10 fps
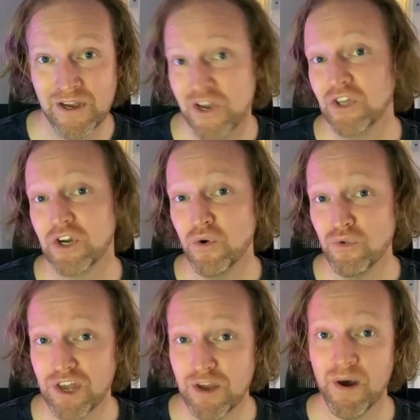The cool
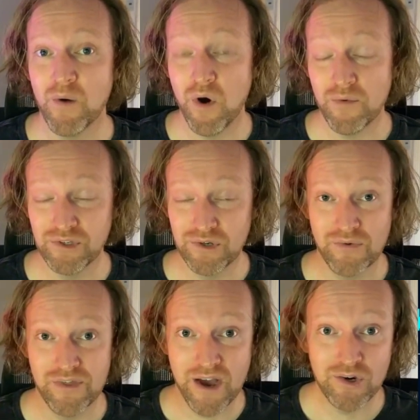thing about what we're doing
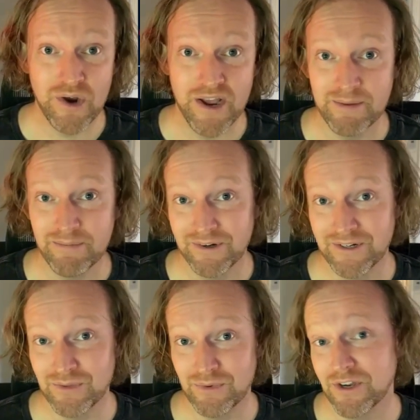with our trading bot
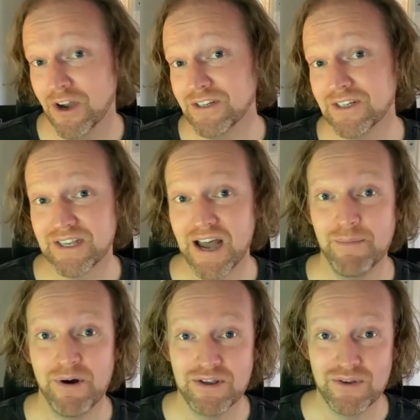is we're going to start
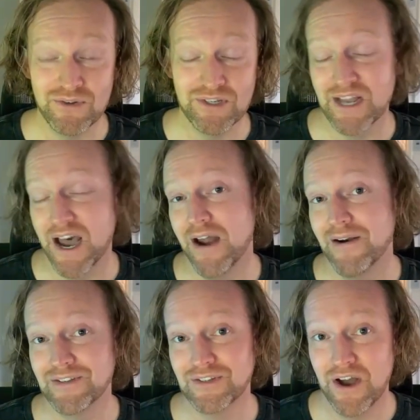by using the R
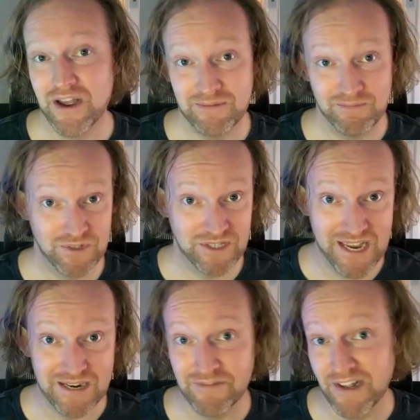S I
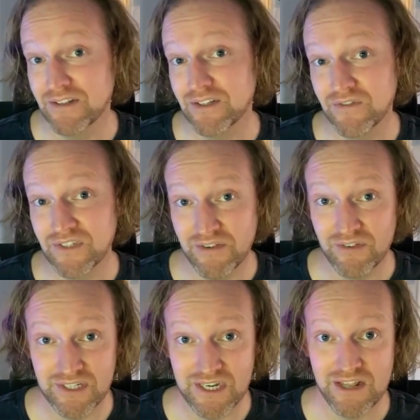standard values of
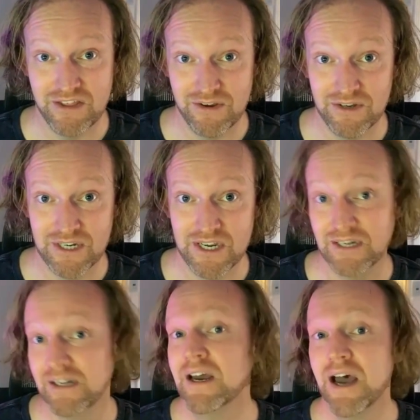seventy, thirty, and
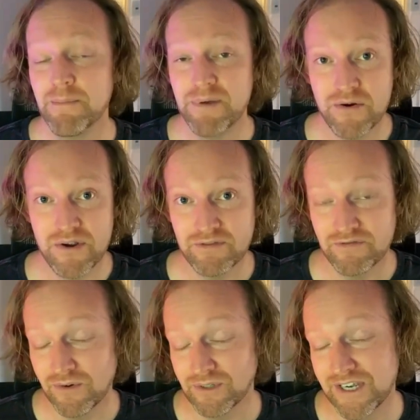a period of
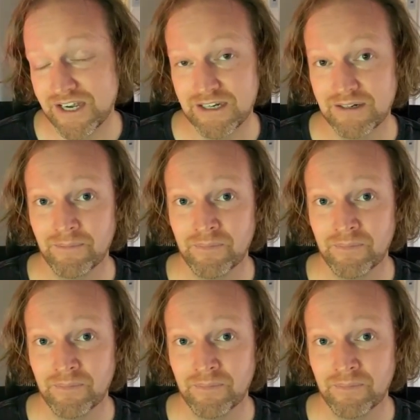fourteen.